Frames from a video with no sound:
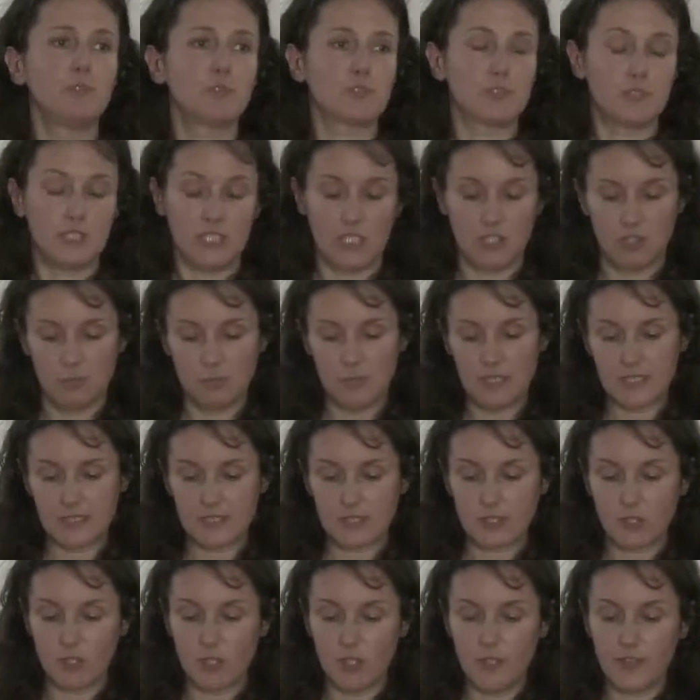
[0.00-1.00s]
museum.
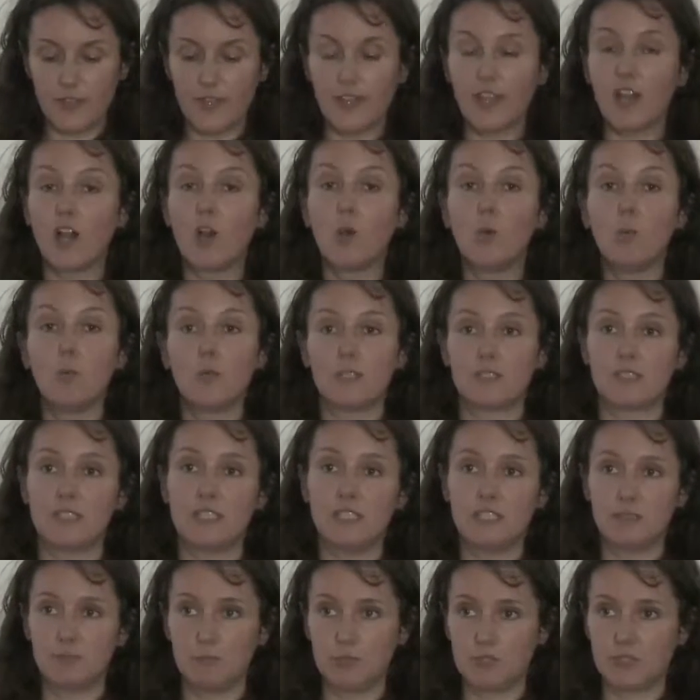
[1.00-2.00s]
It's called the
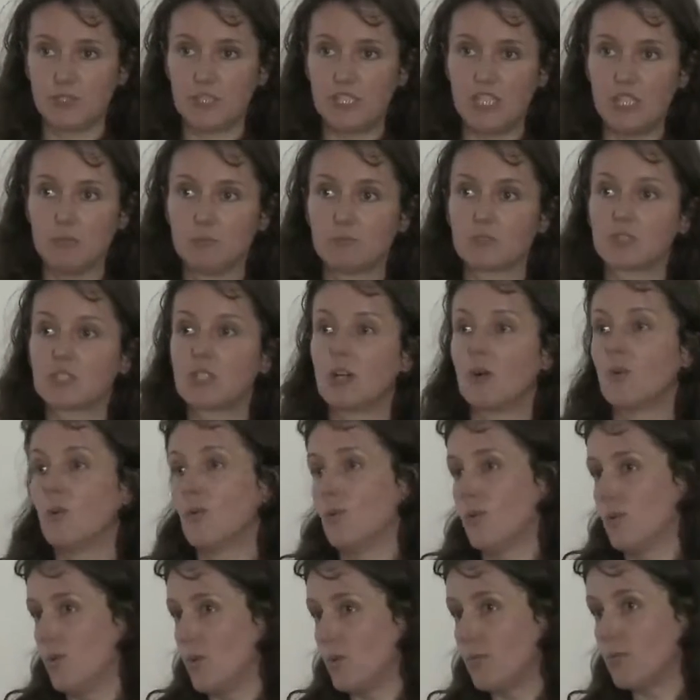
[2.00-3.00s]
Overseas Museum.
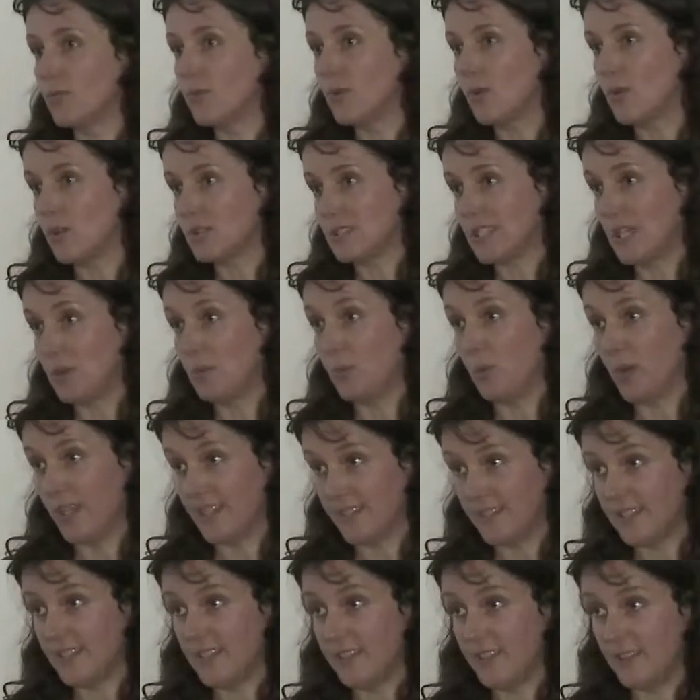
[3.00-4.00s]
So of course I
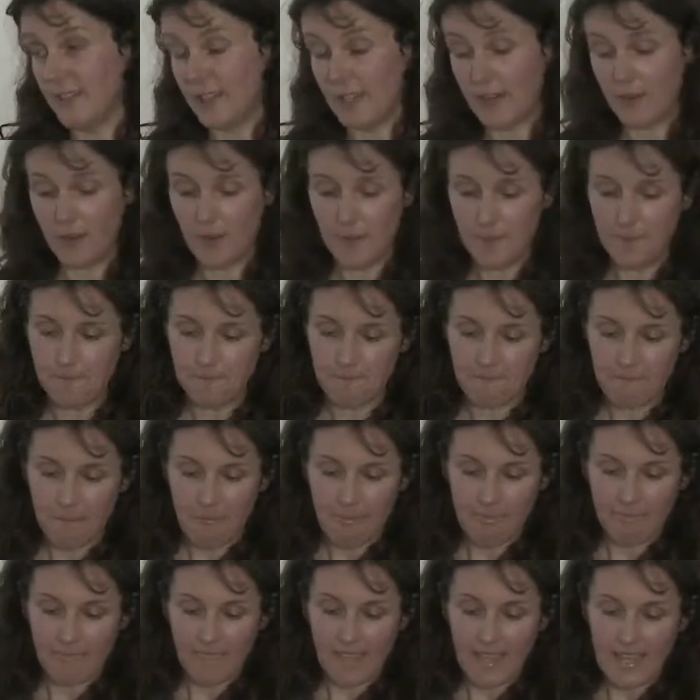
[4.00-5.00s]
went there.
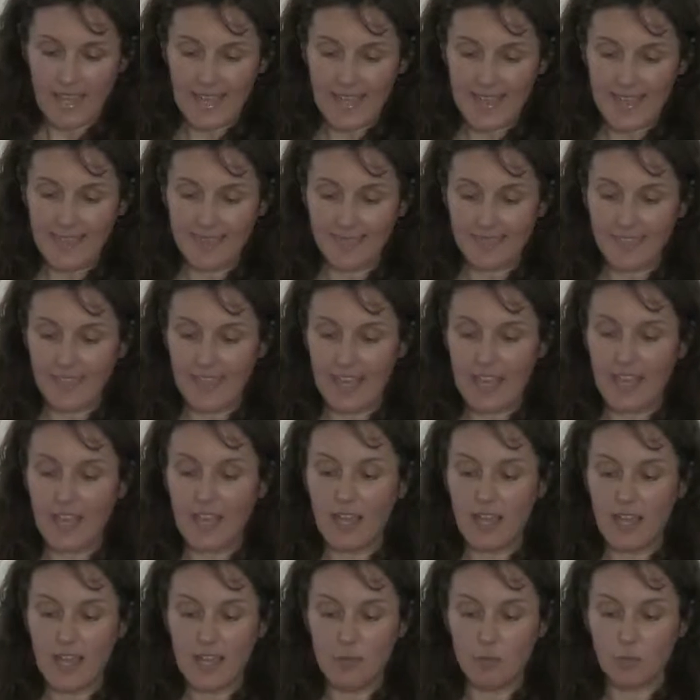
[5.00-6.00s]
And
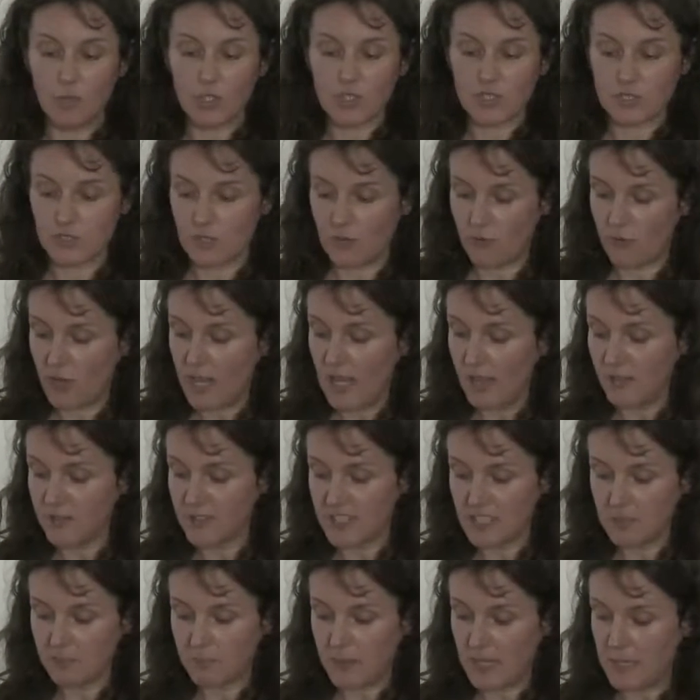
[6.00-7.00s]
there I was
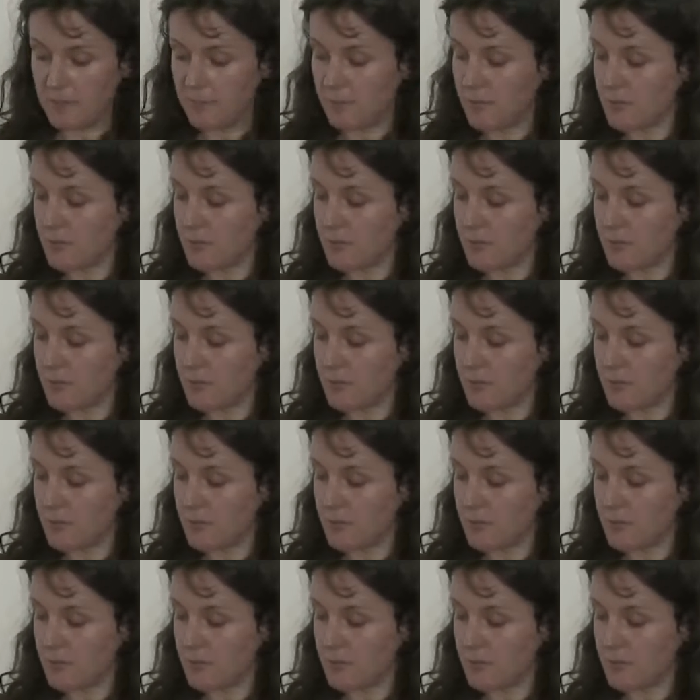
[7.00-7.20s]
surrounded by